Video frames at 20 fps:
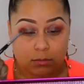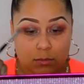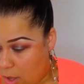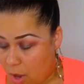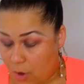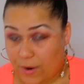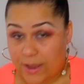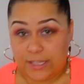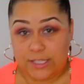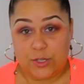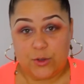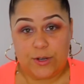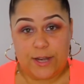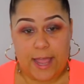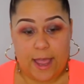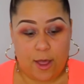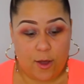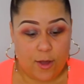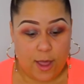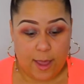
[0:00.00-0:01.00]
All right, so
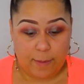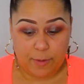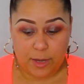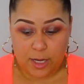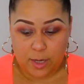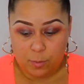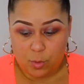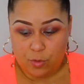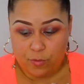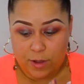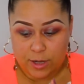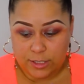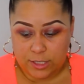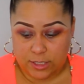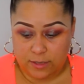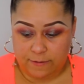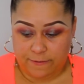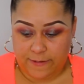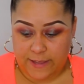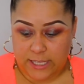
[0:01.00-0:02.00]
now I'm gonna move on to
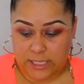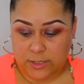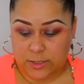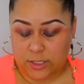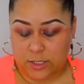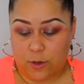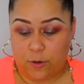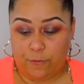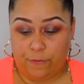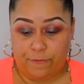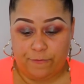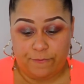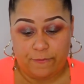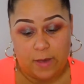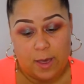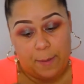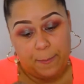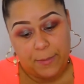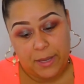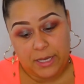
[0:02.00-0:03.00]
the face soap.
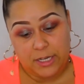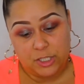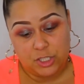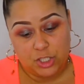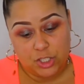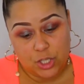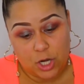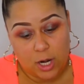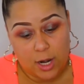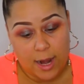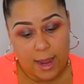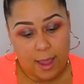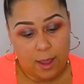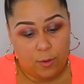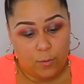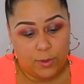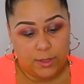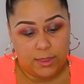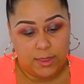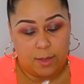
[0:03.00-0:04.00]
I'm gonna start out
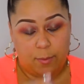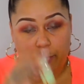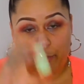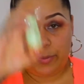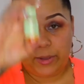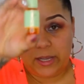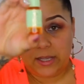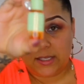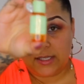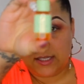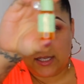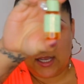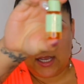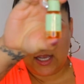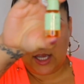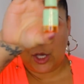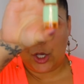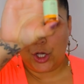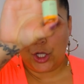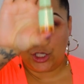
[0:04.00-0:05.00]
with the
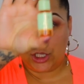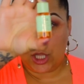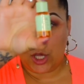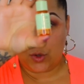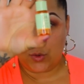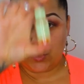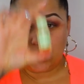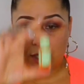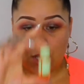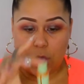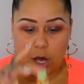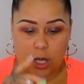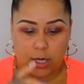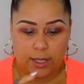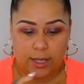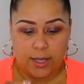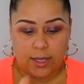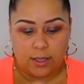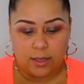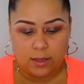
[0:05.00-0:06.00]
Pixi Glow
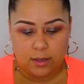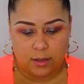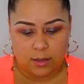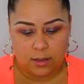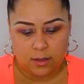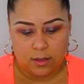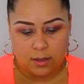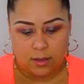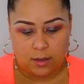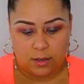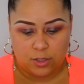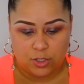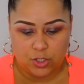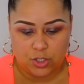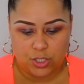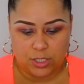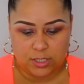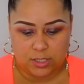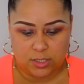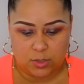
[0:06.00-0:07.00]
Tonic,
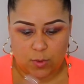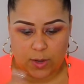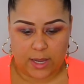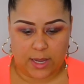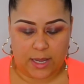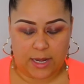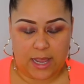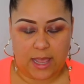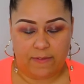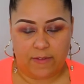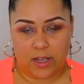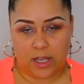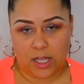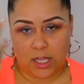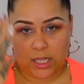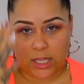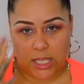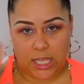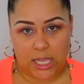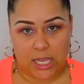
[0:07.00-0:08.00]
just so I can have a
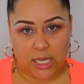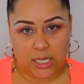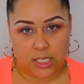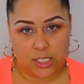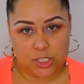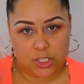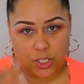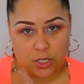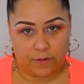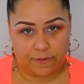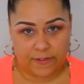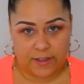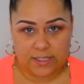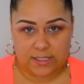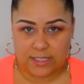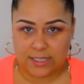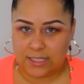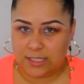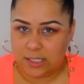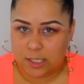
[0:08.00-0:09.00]
clean surface,
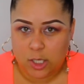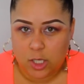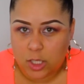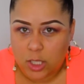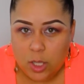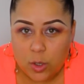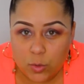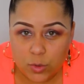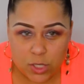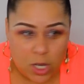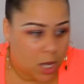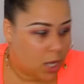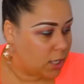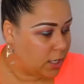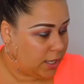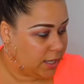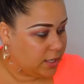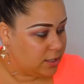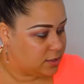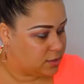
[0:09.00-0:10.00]
and it's glow
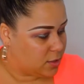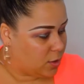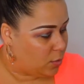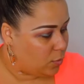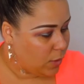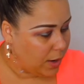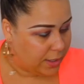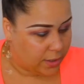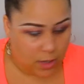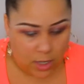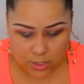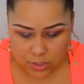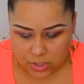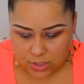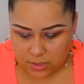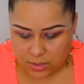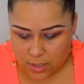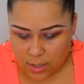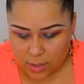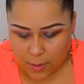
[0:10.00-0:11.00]
tonic, so why not
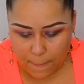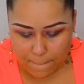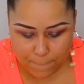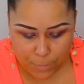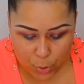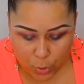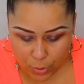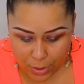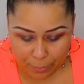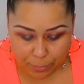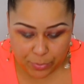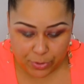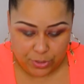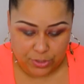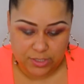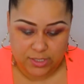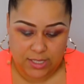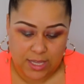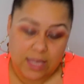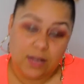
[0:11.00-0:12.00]
just prep your
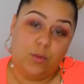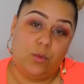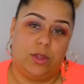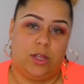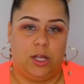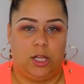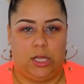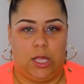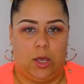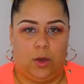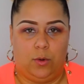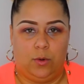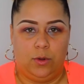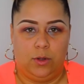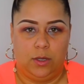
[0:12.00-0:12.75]
skin with glow?